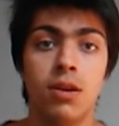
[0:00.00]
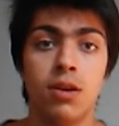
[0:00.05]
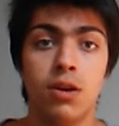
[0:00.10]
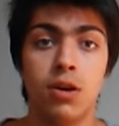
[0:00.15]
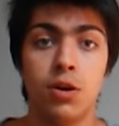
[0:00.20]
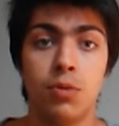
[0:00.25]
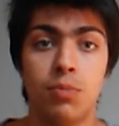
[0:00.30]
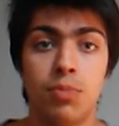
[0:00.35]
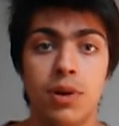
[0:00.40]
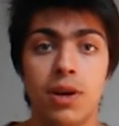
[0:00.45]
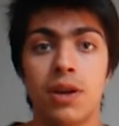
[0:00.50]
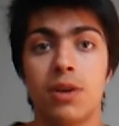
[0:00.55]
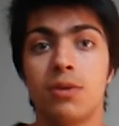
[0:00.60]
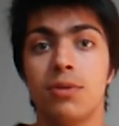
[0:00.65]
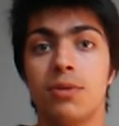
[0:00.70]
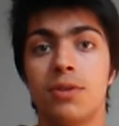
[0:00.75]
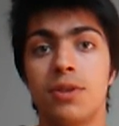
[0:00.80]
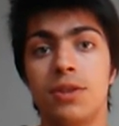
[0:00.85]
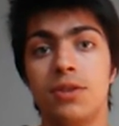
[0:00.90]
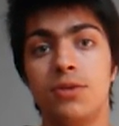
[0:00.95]
Hope I
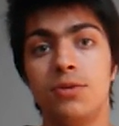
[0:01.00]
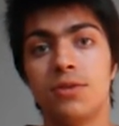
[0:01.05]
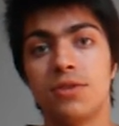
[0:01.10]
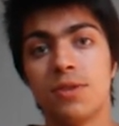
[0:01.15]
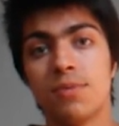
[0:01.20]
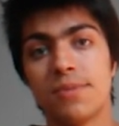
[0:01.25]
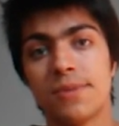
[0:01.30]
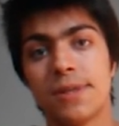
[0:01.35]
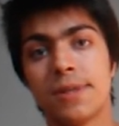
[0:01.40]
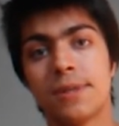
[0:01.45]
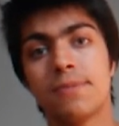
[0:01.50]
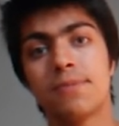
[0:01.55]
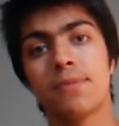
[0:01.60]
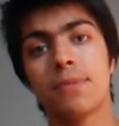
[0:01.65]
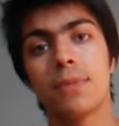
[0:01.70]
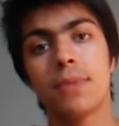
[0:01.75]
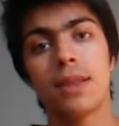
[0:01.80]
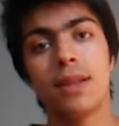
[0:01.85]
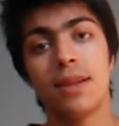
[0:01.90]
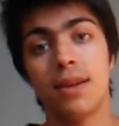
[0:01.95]
could teach you something,
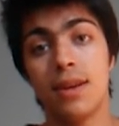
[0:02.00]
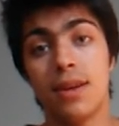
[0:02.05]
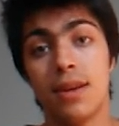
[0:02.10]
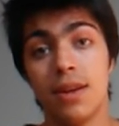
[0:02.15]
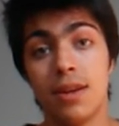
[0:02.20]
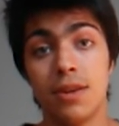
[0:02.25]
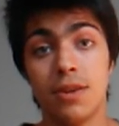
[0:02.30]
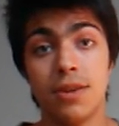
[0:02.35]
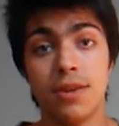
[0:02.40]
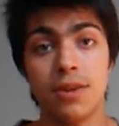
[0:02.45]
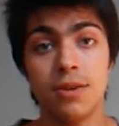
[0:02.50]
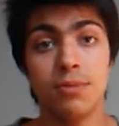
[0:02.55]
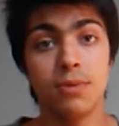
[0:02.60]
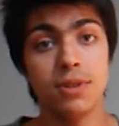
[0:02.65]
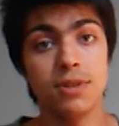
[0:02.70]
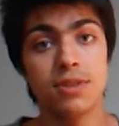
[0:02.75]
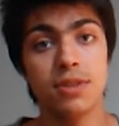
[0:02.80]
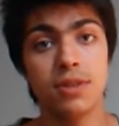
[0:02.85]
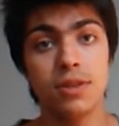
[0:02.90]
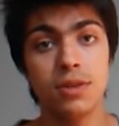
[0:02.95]
and we'll
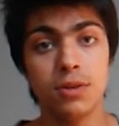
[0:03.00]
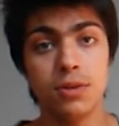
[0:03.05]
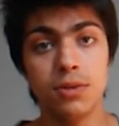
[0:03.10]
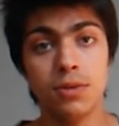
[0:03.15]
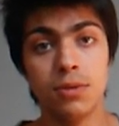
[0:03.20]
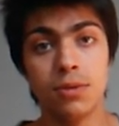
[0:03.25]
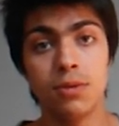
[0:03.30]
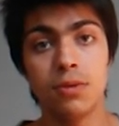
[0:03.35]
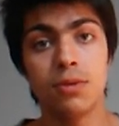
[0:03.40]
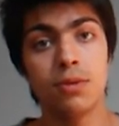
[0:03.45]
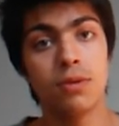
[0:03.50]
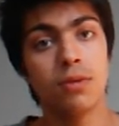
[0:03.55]
see you.